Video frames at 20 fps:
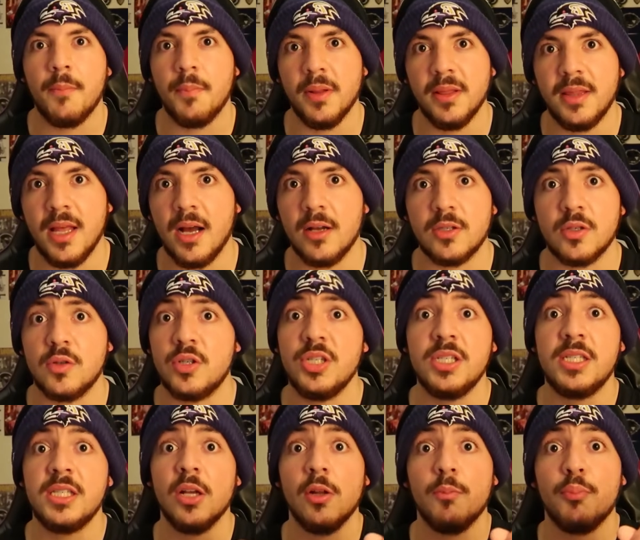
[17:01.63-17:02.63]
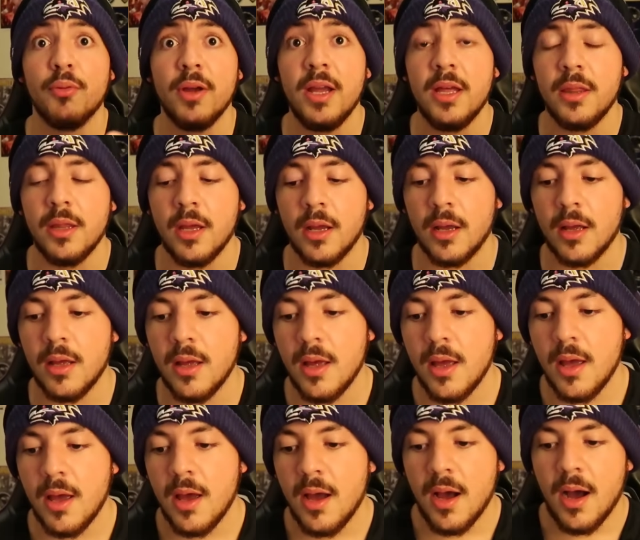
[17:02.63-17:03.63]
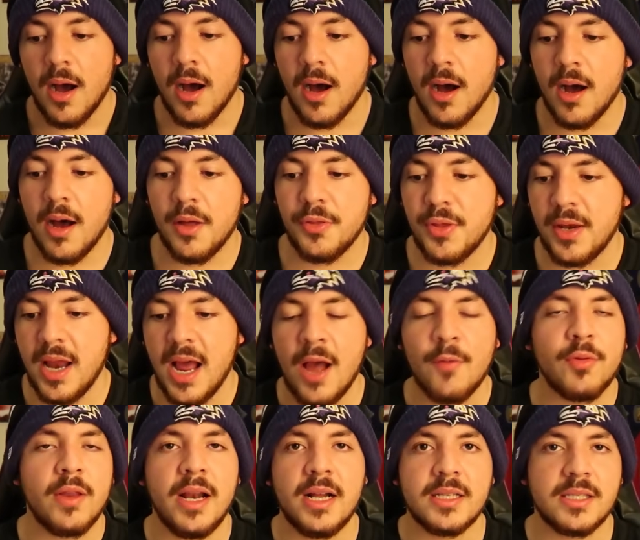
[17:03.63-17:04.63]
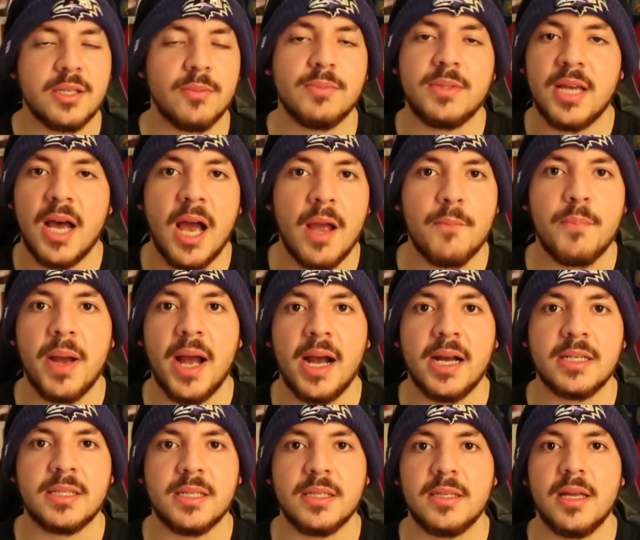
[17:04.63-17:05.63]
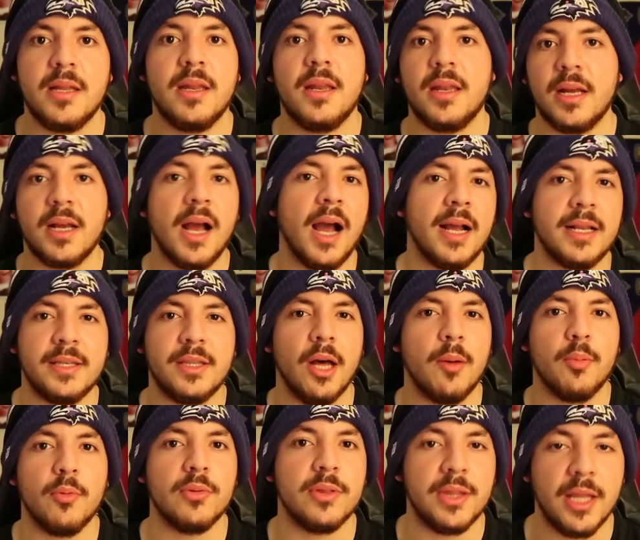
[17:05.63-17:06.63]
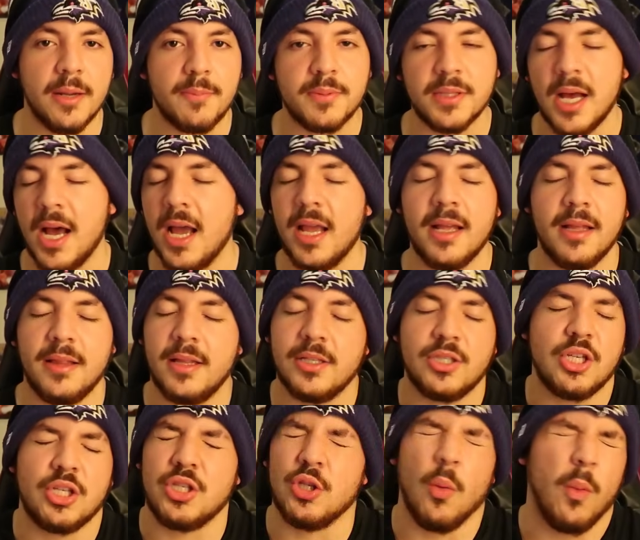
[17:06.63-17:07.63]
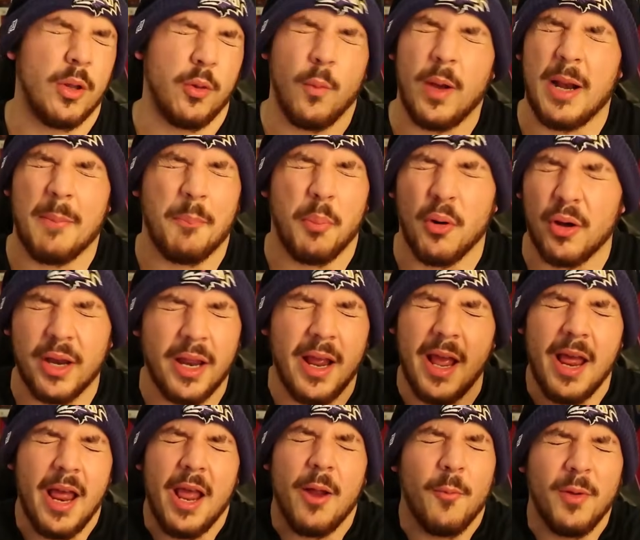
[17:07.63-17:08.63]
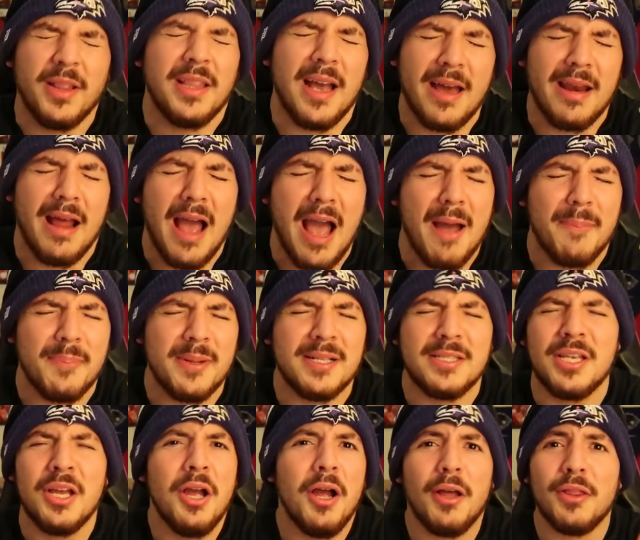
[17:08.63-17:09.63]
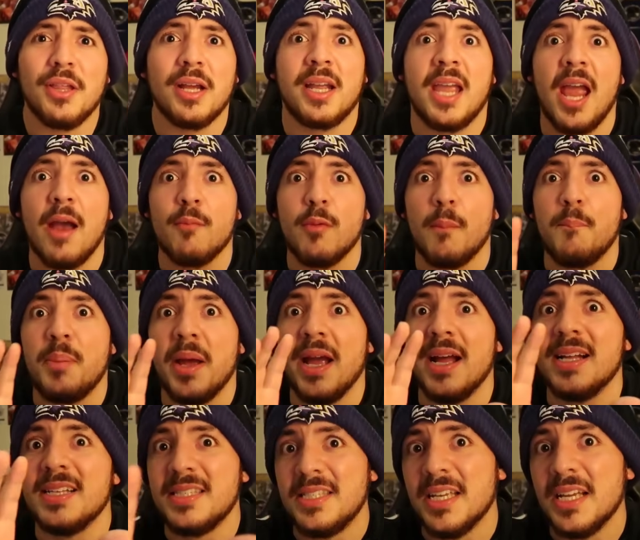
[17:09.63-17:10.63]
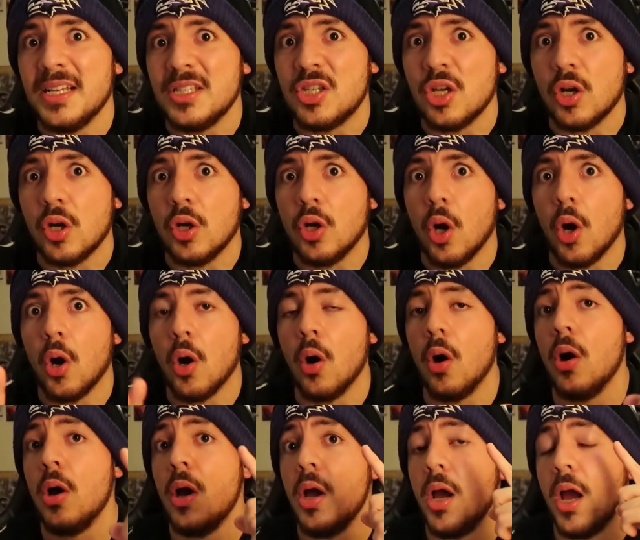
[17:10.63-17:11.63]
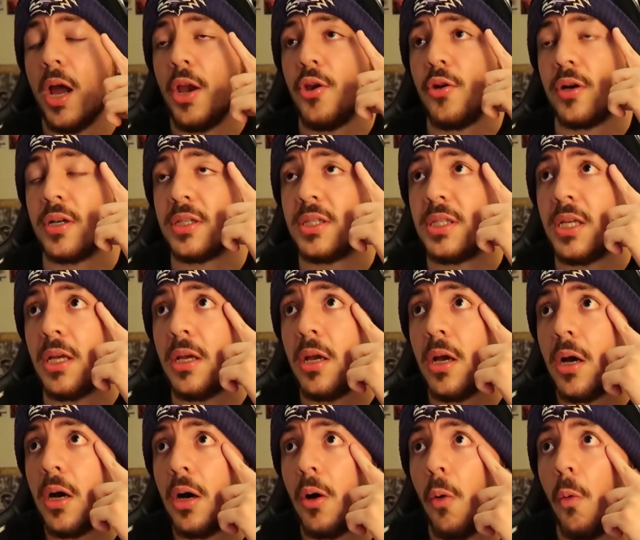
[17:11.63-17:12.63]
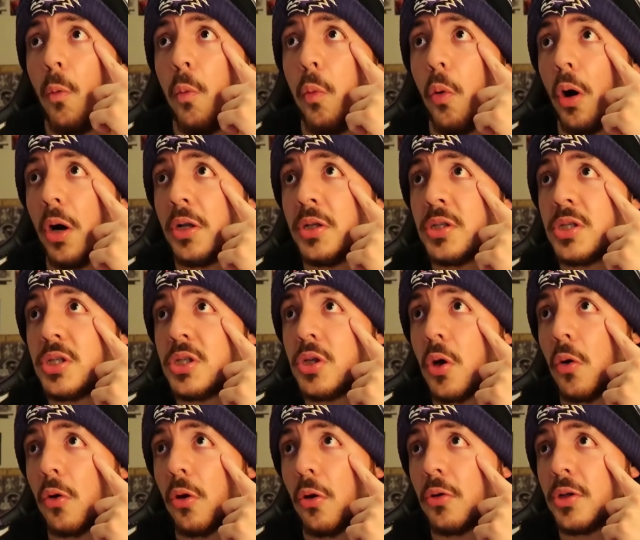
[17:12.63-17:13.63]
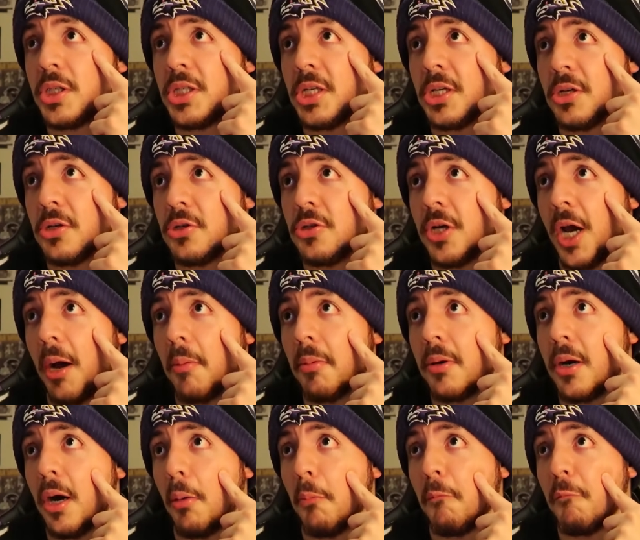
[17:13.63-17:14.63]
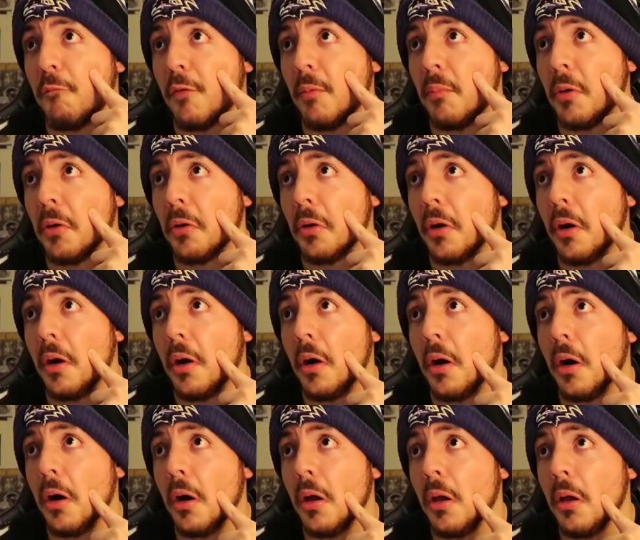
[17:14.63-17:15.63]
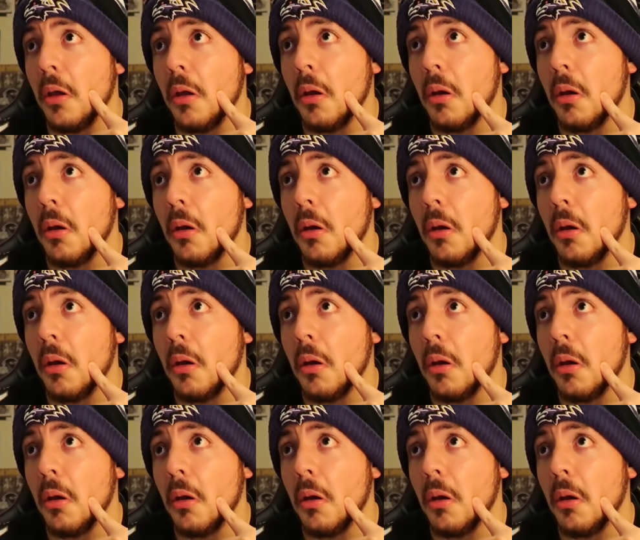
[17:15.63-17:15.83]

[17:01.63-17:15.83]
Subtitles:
up and down. So she's still breathing. Then after that, some time passes, and then the guy double dips. There's just no other way to put it. And when that happens, the camera pans into the girl, and you can see one solo teardrop come from her eye.